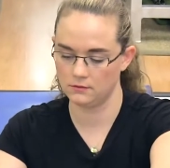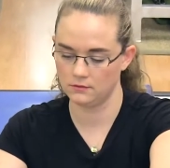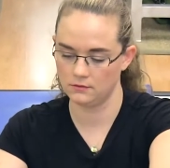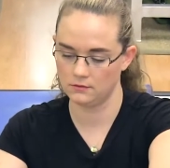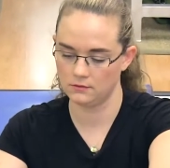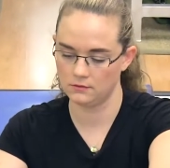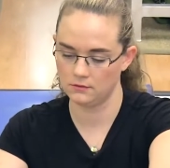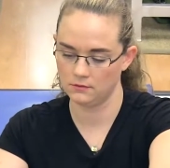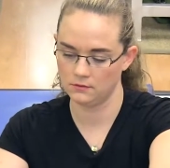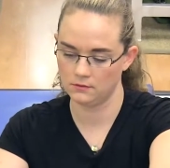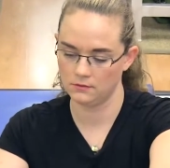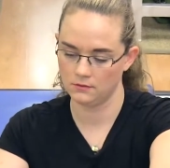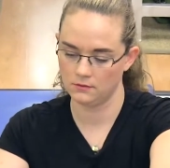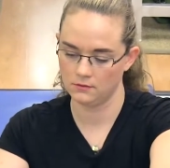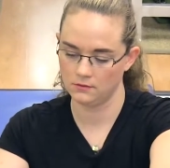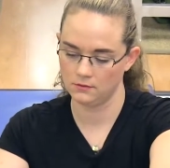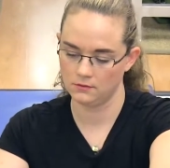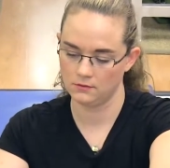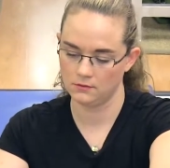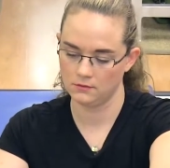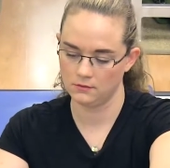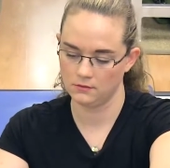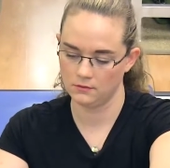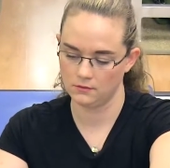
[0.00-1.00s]

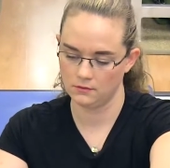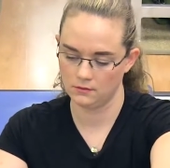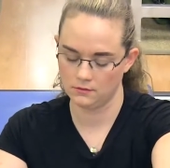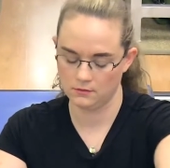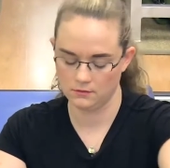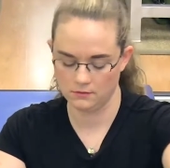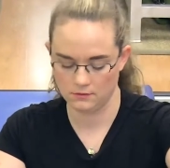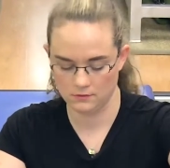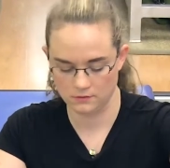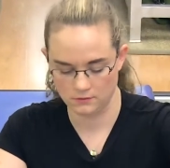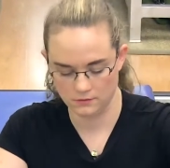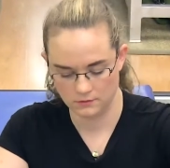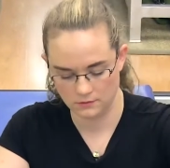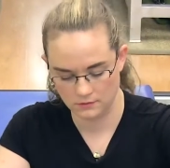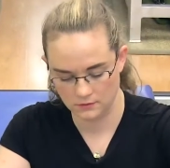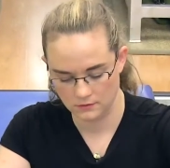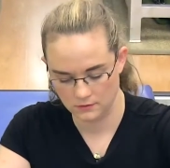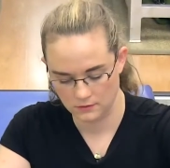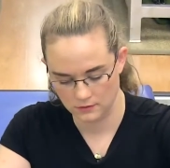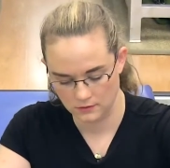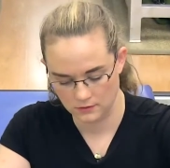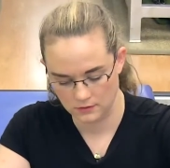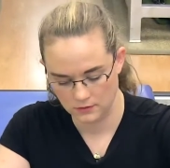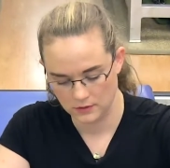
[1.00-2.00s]
(no one is talking)